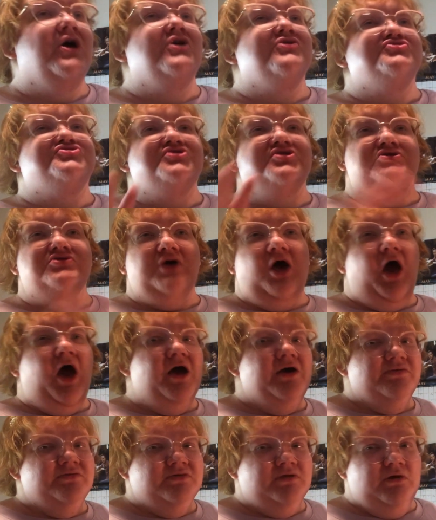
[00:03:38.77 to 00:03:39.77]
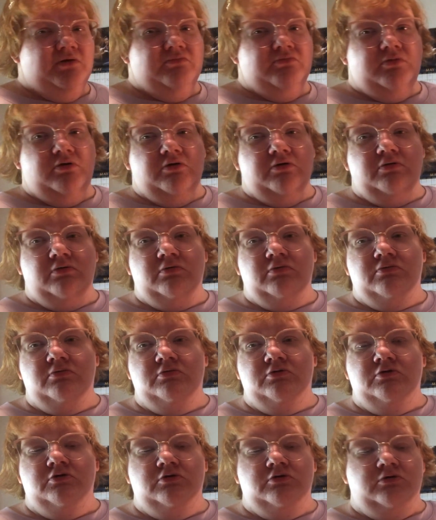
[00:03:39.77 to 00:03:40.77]
She's awesome.
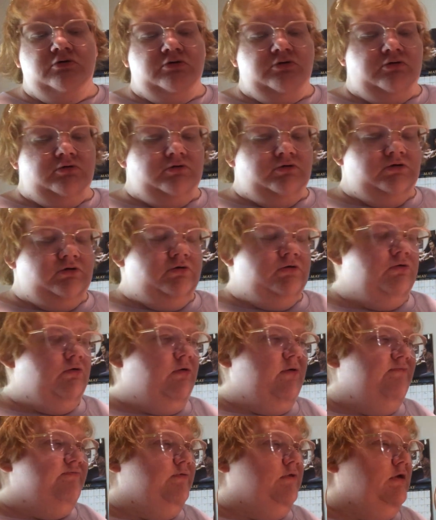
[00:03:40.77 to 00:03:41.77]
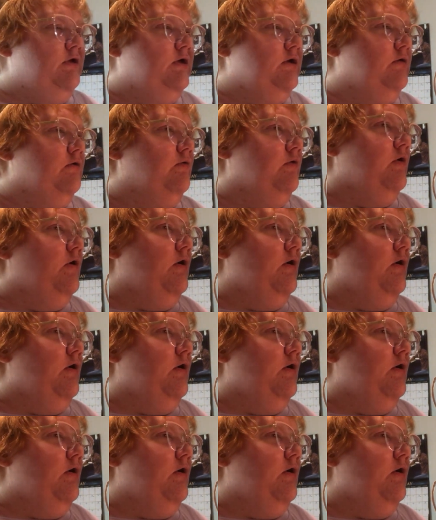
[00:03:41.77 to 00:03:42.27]
You know, if you hear